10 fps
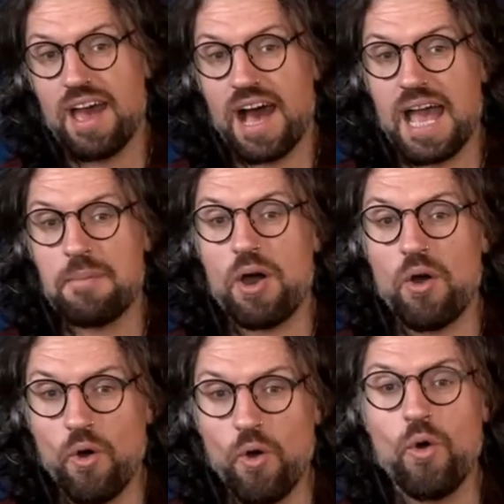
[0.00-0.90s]
I am
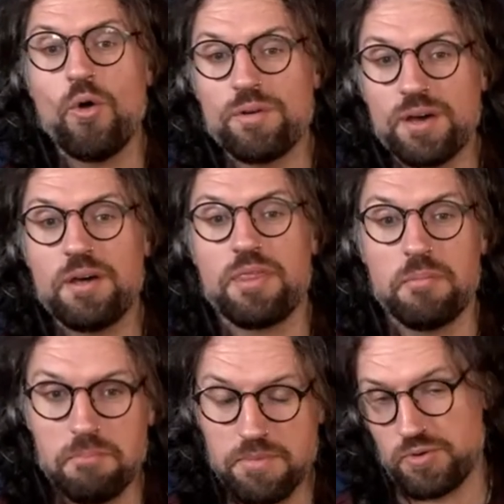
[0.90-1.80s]
over
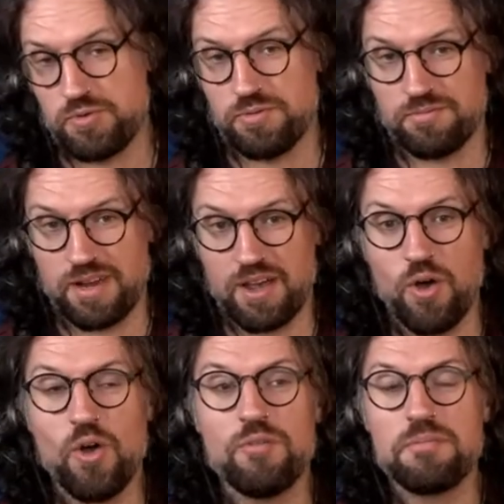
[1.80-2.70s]
the moon, right?
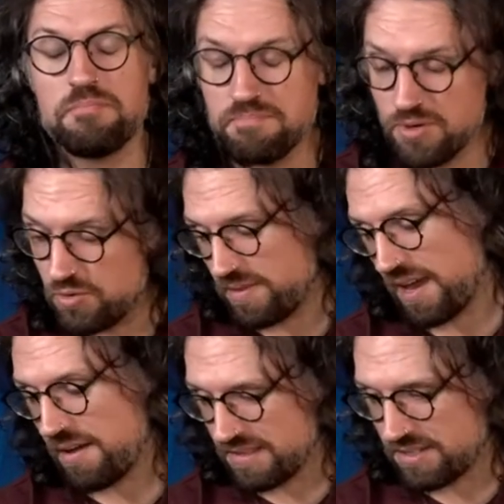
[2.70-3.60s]
Over the moon with
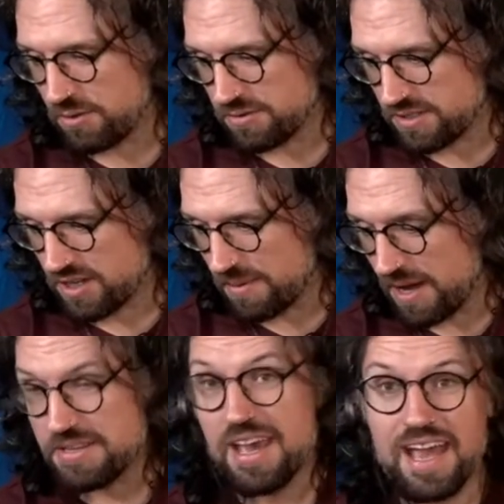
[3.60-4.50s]
how this course has come
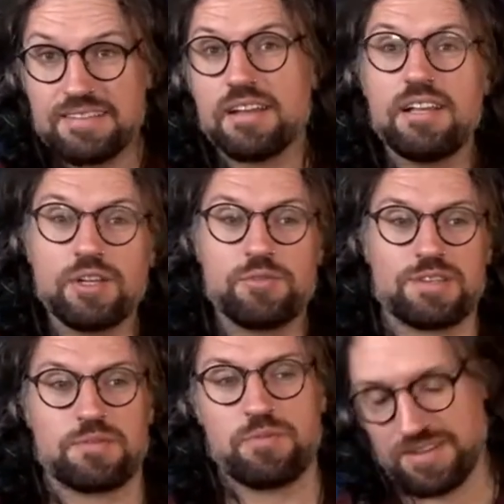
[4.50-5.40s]
out. It's our little
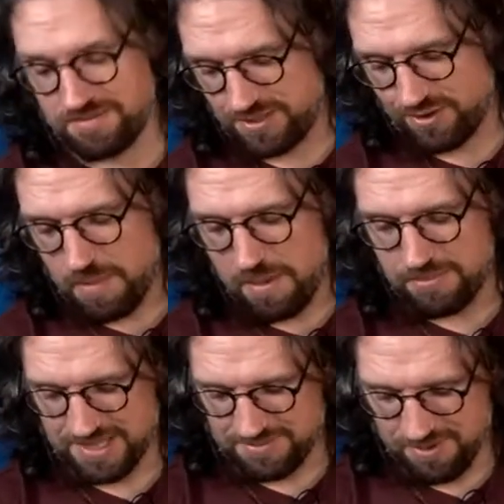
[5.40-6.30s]
Christmas present to our
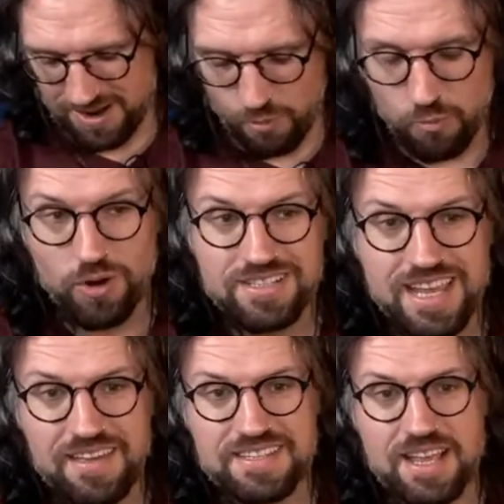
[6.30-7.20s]
members, right? We wanted to
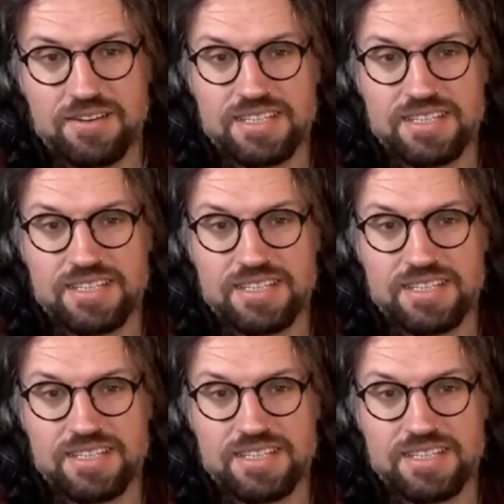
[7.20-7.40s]
get this out in